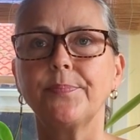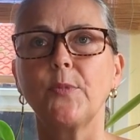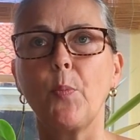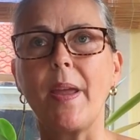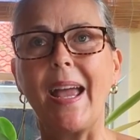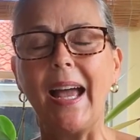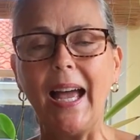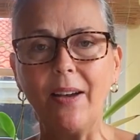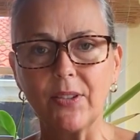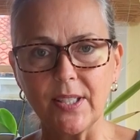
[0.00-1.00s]
you may
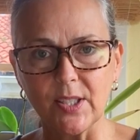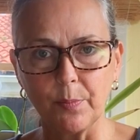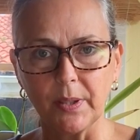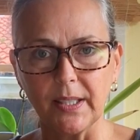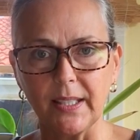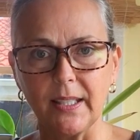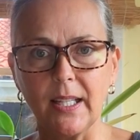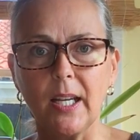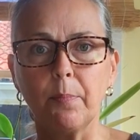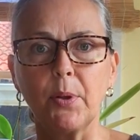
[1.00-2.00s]
have a disability,
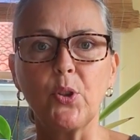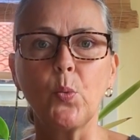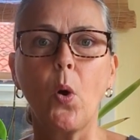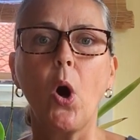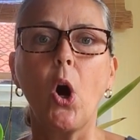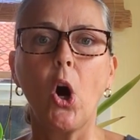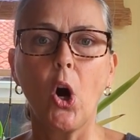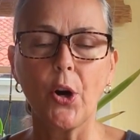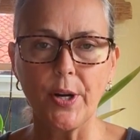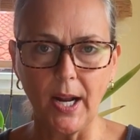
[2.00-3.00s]
but you
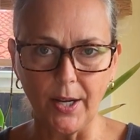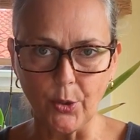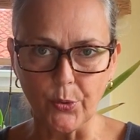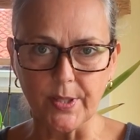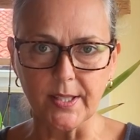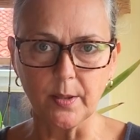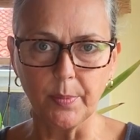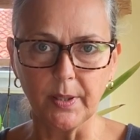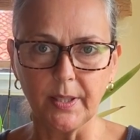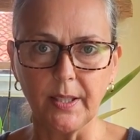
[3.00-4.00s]
are not your
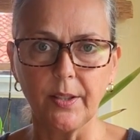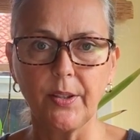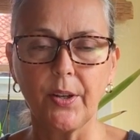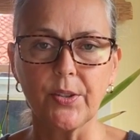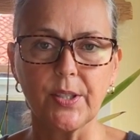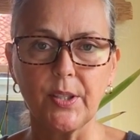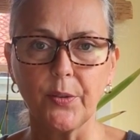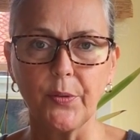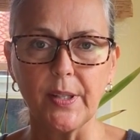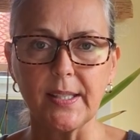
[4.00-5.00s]
disability. There's a
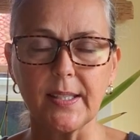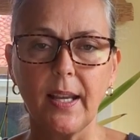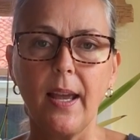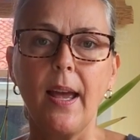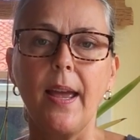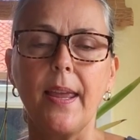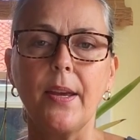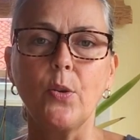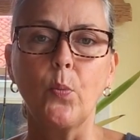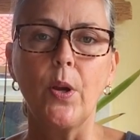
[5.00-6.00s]
difference.
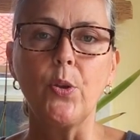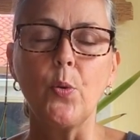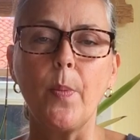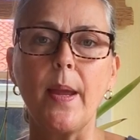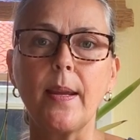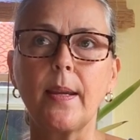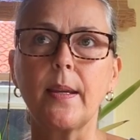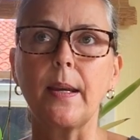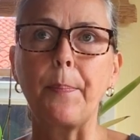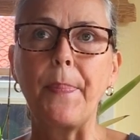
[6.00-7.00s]
And when you
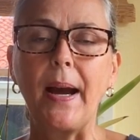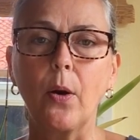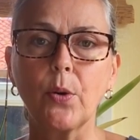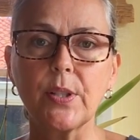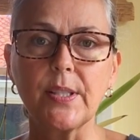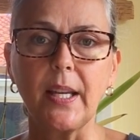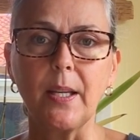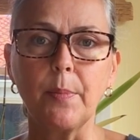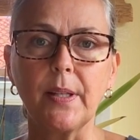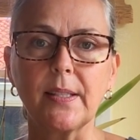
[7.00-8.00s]
make power
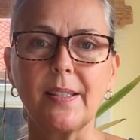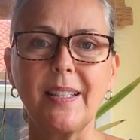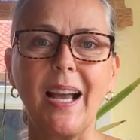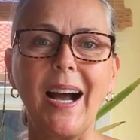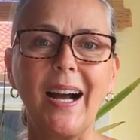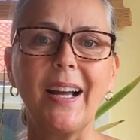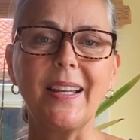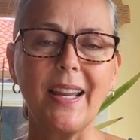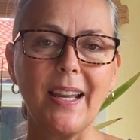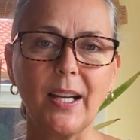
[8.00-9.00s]
statements, the
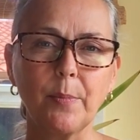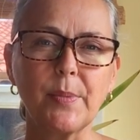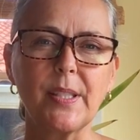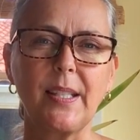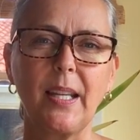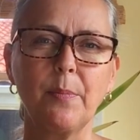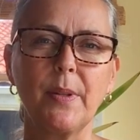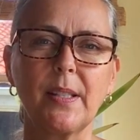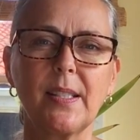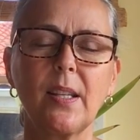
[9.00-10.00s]
I am
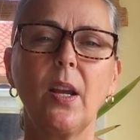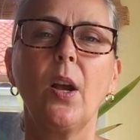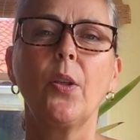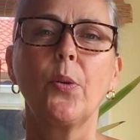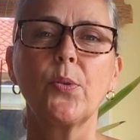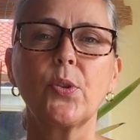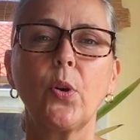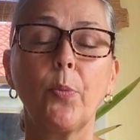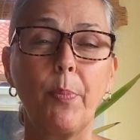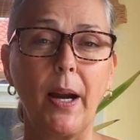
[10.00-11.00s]
statements, those are
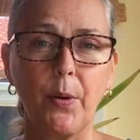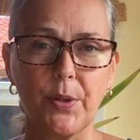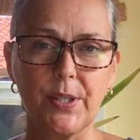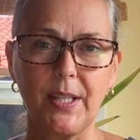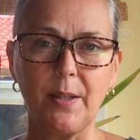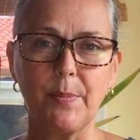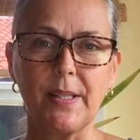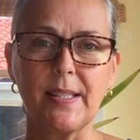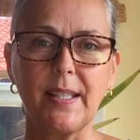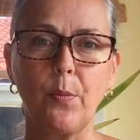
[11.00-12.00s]
called power
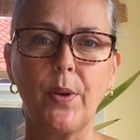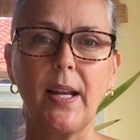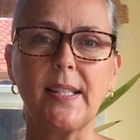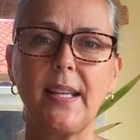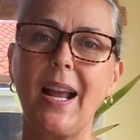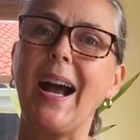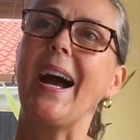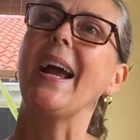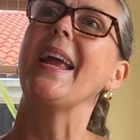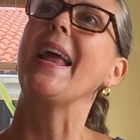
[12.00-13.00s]
statements. And when I say
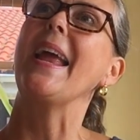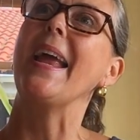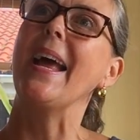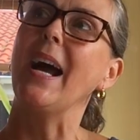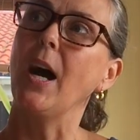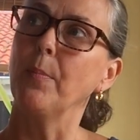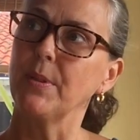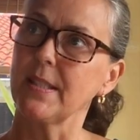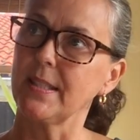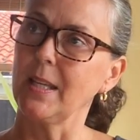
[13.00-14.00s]
I am
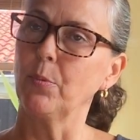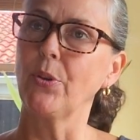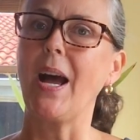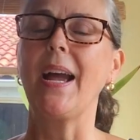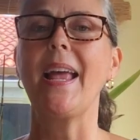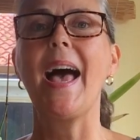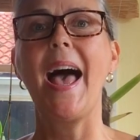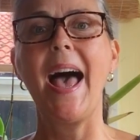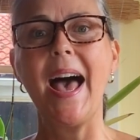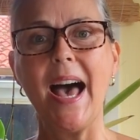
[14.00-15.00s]
disabled, I
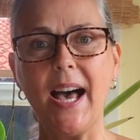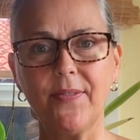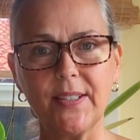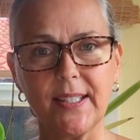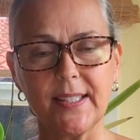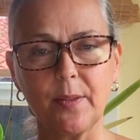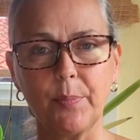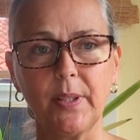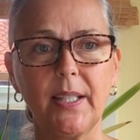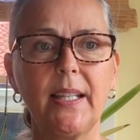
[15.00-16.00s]
have a
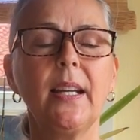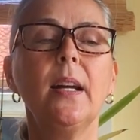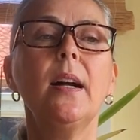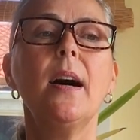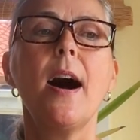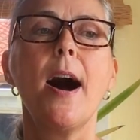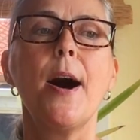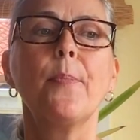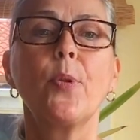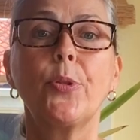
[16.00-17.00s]
disability,
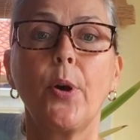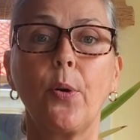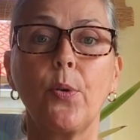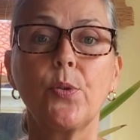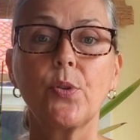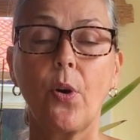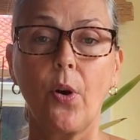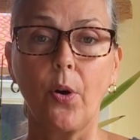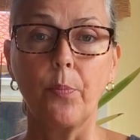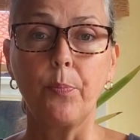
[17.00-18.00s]
those
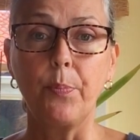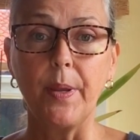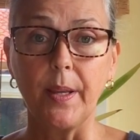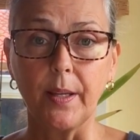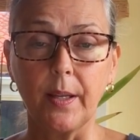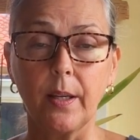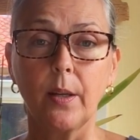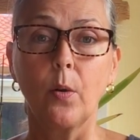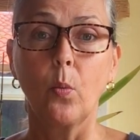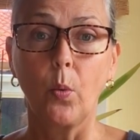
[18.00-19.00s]
are big
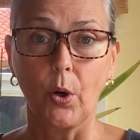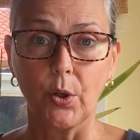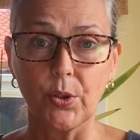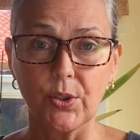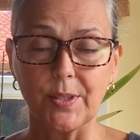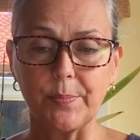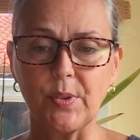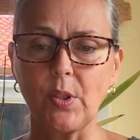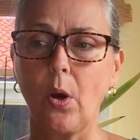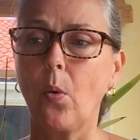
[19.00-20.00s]
words.
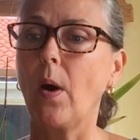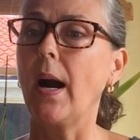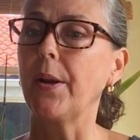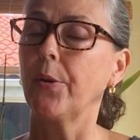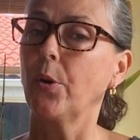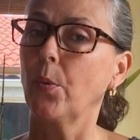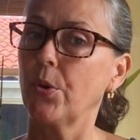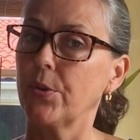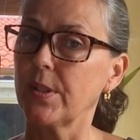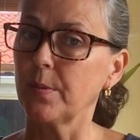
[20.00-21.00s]
So I don't know
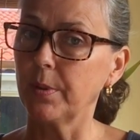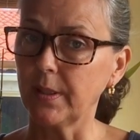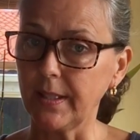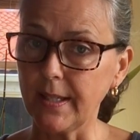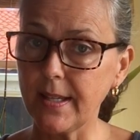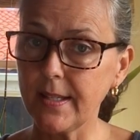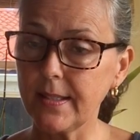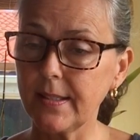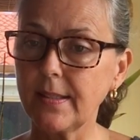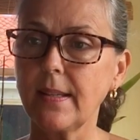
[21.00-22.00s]
what your disability
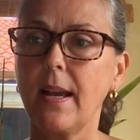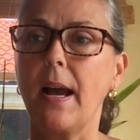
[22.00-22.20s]
is,